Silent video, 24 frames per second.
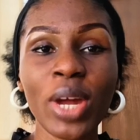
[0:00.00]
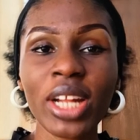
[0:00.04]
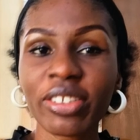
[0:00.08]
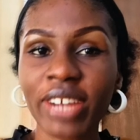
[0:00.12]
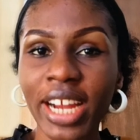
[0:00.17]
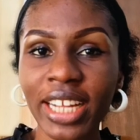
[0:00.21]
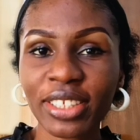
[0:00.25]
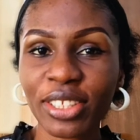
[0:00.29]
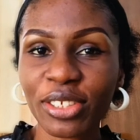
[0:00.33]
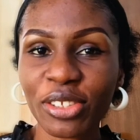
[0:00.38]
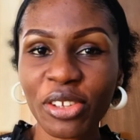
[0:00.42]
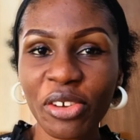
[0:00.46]
when
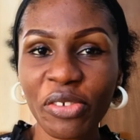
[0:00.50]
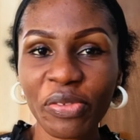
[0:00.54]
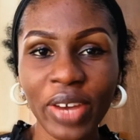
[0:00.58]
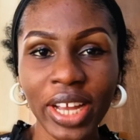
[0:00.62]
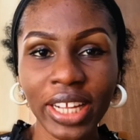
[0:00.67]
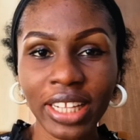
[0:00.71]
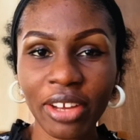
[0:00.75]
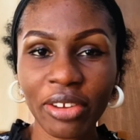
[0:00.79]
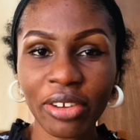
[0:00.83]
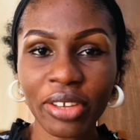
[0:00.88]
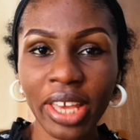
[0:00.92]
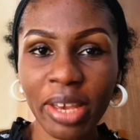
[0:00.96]
writing your
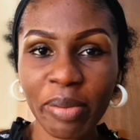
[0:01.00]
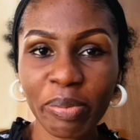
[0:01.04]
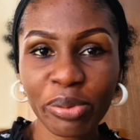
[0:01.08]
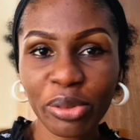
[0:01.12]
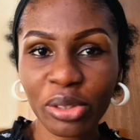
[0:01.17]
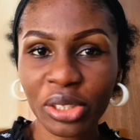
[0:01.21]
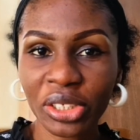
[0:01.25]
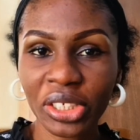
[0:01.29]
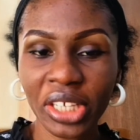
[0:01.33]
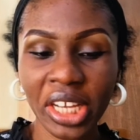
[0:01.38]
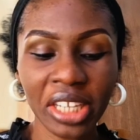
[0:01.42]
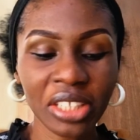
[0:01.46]
final year
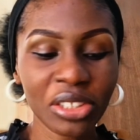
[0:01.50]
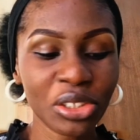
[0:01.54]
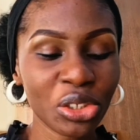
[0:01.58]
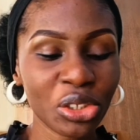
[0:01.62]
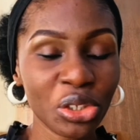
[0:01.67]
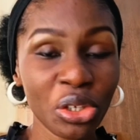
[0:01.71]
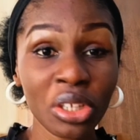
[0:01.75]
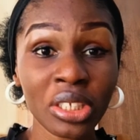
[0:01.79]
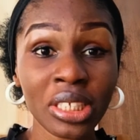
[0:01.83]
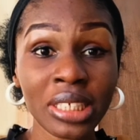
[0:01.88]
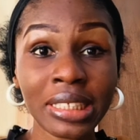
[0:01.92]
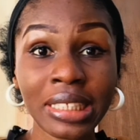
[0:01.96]
project, you
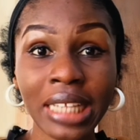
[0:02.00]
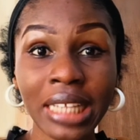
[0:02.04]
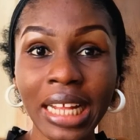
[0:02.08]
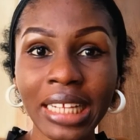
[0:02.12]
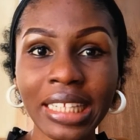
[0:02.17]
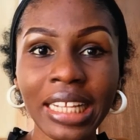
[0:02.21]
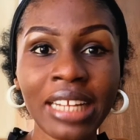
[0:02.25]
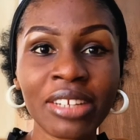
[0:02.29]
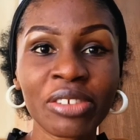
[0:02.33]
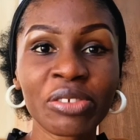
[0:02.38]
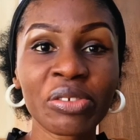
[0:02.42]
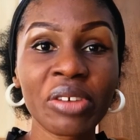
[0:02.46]
should
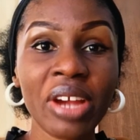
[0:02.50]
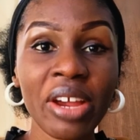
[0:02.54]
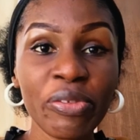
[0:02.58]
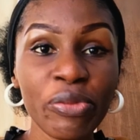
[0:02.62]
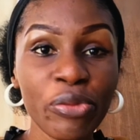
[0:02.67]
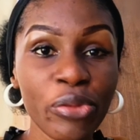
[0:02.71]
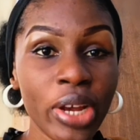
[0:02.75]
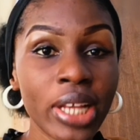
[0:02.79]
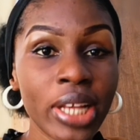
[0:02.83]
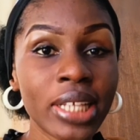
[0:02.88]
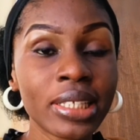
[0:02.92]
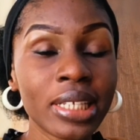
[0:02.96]
understand that the
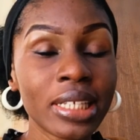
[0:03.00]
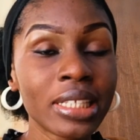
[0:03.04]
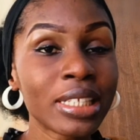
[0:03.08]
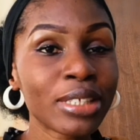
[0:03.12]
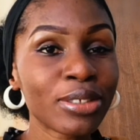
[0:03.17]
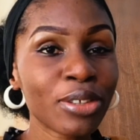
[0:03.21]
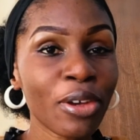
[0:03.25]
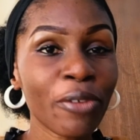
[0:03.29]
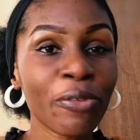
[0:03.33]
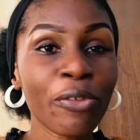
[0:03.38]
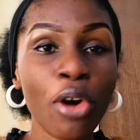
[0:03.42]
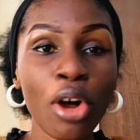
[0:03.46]
referencing
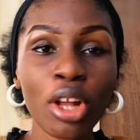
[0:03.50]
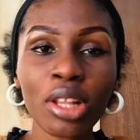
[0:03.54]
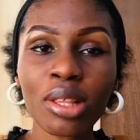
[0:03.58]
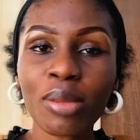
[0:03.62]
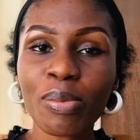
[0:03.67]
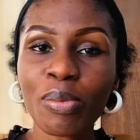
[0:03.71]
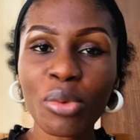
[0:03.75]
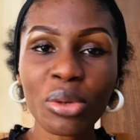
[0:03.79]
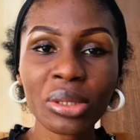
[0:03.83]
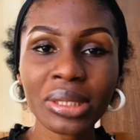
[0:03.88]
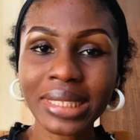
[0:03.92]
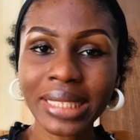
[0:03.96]
is of
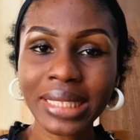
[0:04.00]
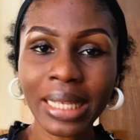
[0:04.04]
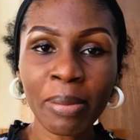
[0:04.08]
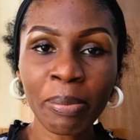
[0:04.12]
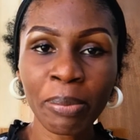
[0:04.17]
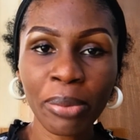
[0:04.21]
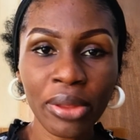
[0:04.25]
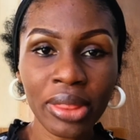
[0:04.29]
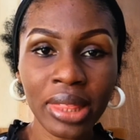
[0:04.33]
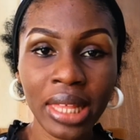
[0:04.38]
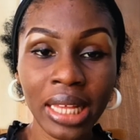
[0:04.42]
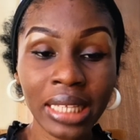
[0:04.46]
utmost
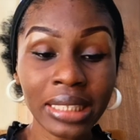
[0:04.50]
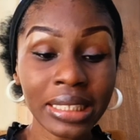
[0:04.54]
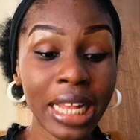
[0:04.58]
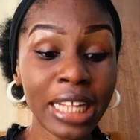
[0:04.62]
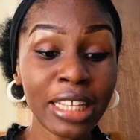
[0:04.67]
importance.